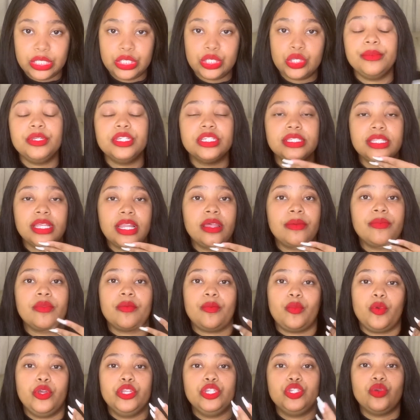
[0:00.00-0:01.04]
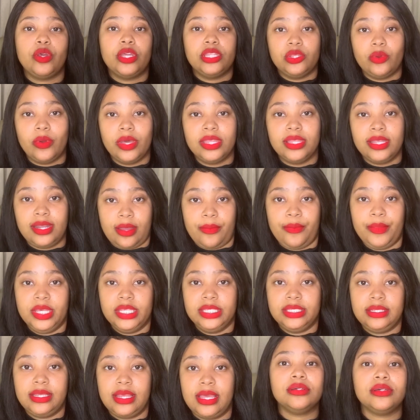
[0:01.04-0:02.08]
So I just tell them I'm going to write the one that I
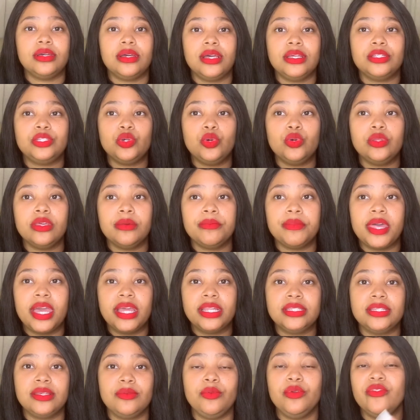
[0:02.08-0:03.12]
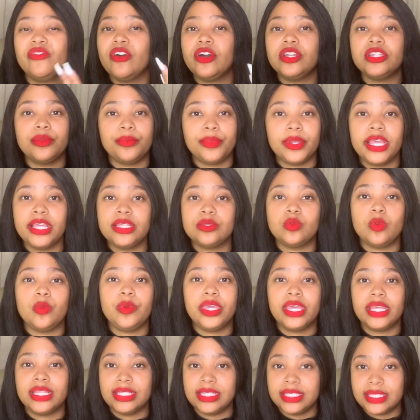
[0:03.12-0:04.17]
missed. And I told them that we found a place where we
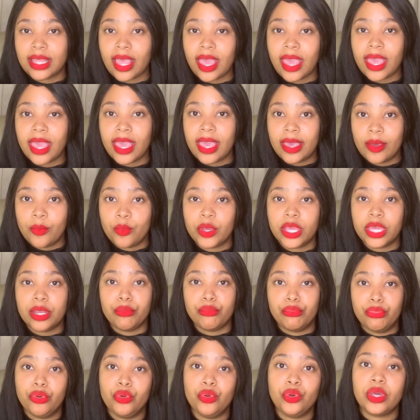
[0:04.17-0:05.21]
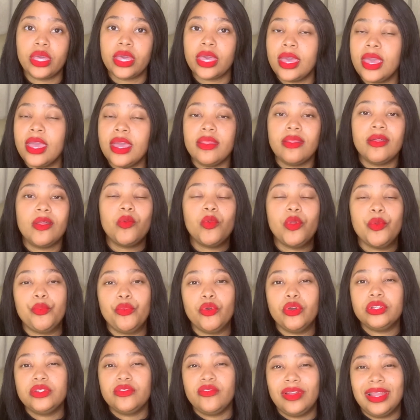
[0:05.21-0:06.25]
can stay, we can book. And we
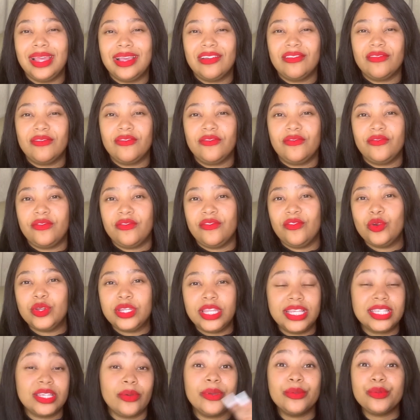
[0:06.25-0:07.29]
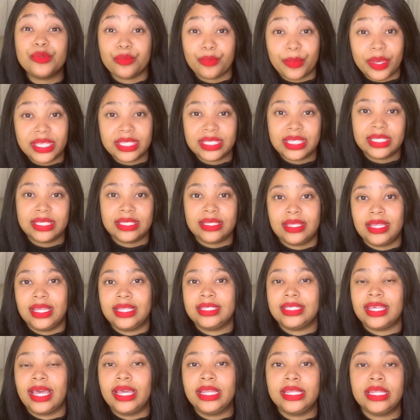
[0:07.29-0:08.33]
booked for like 4 days. I went with my sister that
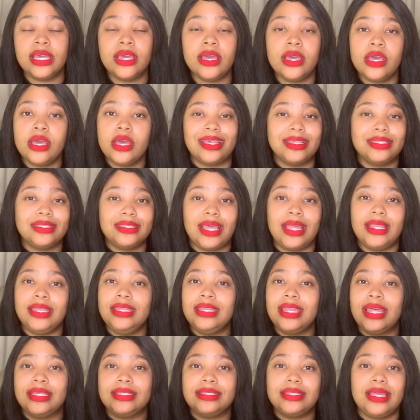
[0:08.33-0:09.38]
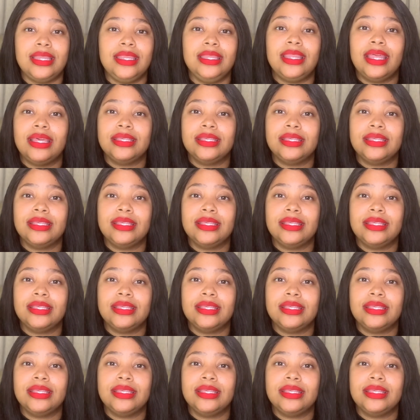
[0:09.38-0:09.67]
side. I studied.